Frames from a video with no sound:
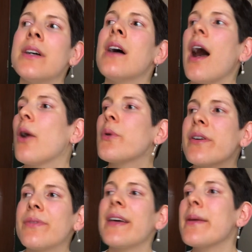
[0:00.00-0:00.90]
our
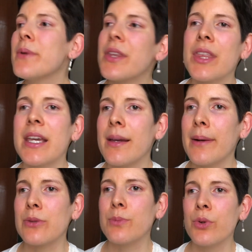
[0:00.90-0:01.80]
favorite thing
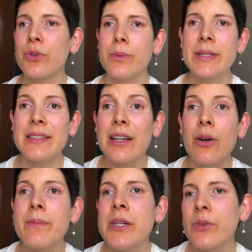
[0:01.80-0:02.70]
about booktube is a
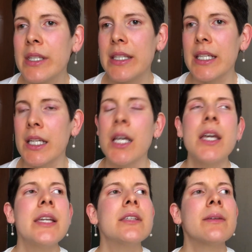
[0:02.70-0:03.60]
community,
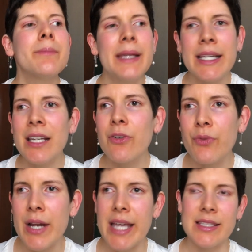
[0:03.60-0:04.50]
is a making
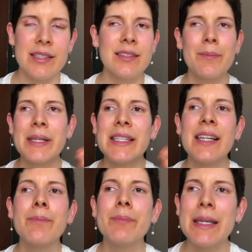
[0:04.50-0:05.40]
friends, is a
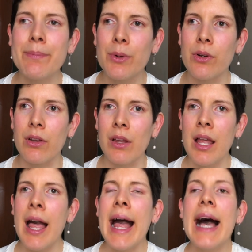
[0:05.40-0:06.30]
meeting people,
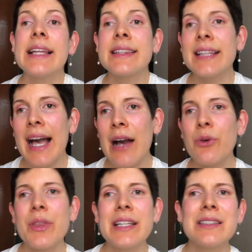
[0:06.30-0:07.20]
and now
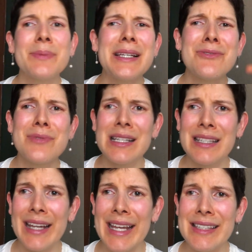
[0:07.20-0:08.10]
that's being
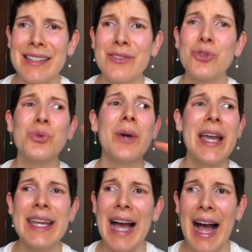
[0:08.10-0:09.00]
relegated to
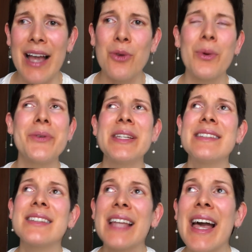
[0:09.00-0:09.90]
AI, where
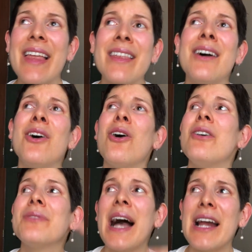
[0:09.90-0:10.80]
instead
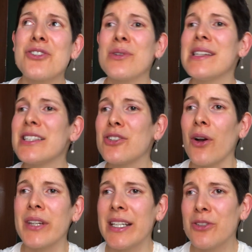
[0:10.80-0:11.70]
of actually
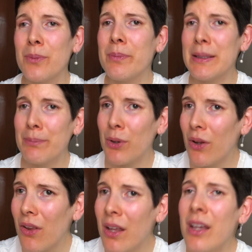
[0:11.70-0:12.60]
talking to
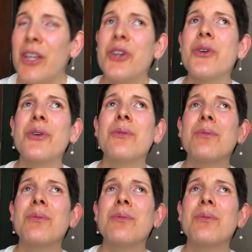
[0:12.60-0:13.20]
people, there